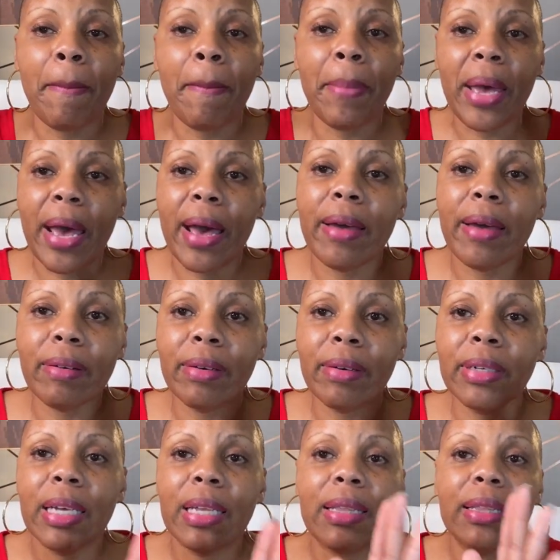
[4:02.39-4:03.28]

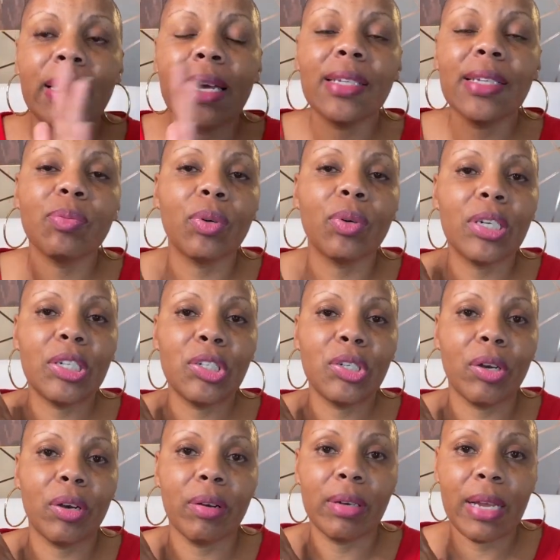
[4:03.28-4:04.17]
pattern and that's what it
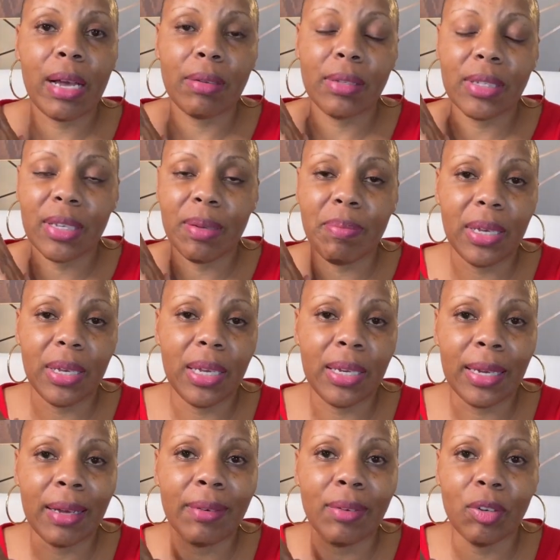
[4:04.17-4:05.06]
turned out to be
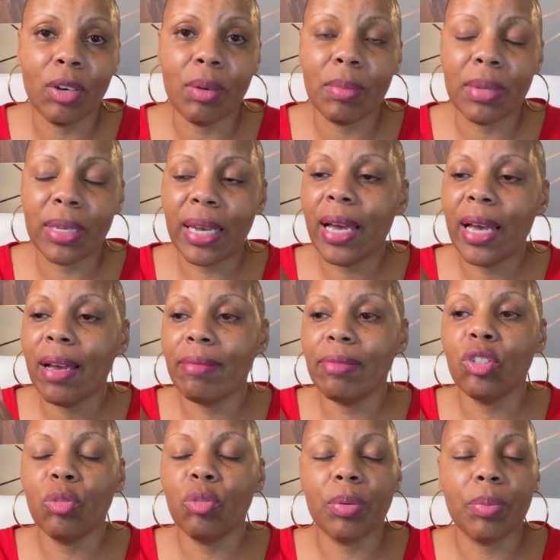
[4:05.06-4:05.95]
now normally i have
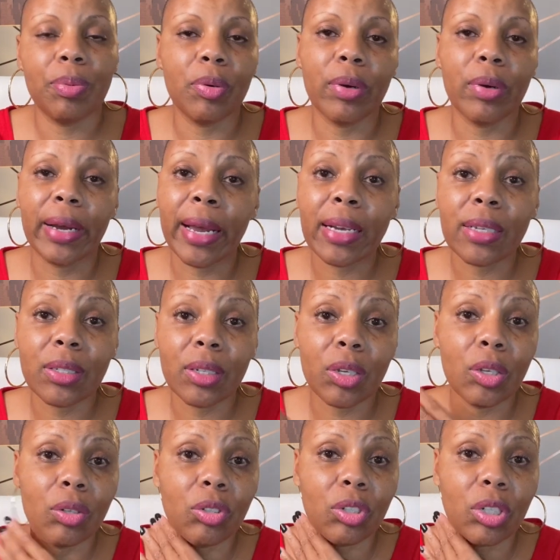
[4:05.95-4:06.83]
super poor
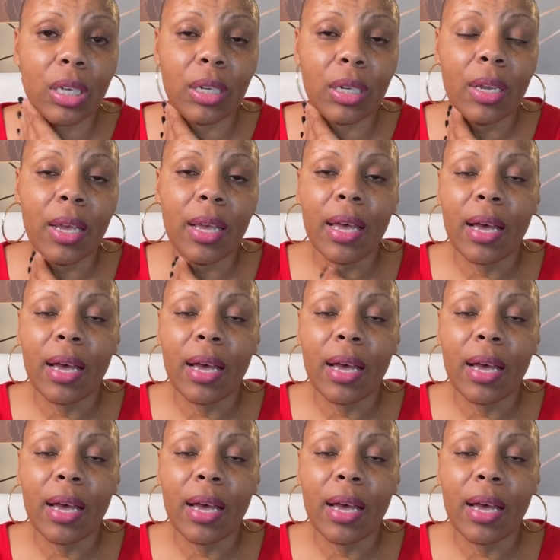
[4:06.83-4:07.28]
execution